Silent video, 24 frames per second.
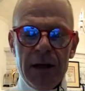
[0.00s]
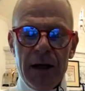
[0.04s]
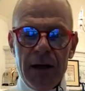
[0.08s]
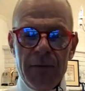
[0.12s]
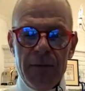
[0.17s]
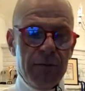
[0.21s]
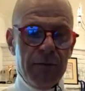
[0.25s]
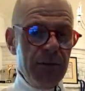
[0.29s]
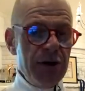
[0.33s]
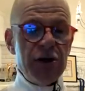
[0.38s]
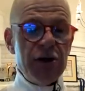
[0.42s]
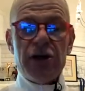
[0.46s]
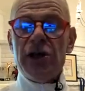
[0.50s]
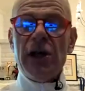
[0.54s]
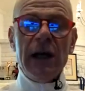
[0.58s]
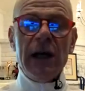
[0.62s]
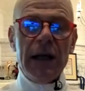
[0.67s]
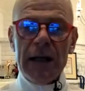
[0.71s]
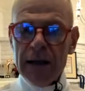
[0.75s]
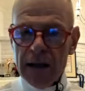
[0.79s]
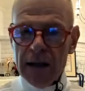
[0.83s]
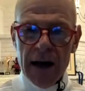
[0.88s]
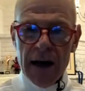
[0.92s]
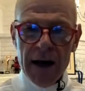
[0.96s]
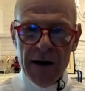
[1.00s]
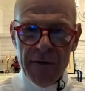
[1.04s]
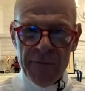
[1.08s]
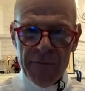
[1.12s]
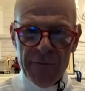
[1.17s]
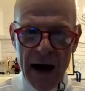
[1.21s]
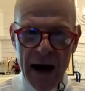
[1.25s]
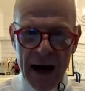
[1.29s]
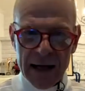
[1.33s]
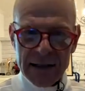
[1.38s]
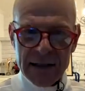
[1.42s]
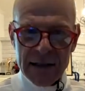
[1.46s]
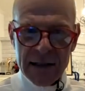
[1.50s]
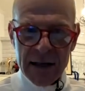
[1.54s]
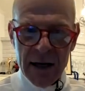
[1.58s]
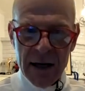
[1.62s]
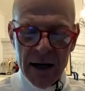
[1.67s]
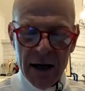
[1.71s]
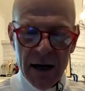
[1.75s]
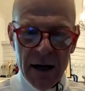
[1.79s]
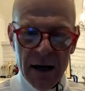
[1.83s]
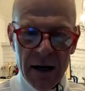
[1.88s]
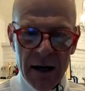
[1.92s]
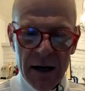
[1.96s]
machine gun effect,
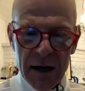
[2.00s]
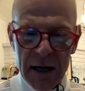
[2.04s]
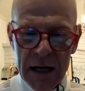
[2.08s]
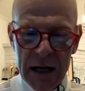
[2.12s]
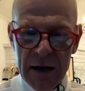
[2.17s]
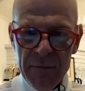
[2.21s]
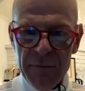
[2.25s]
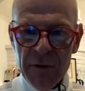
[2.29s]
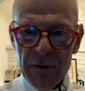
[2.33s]
if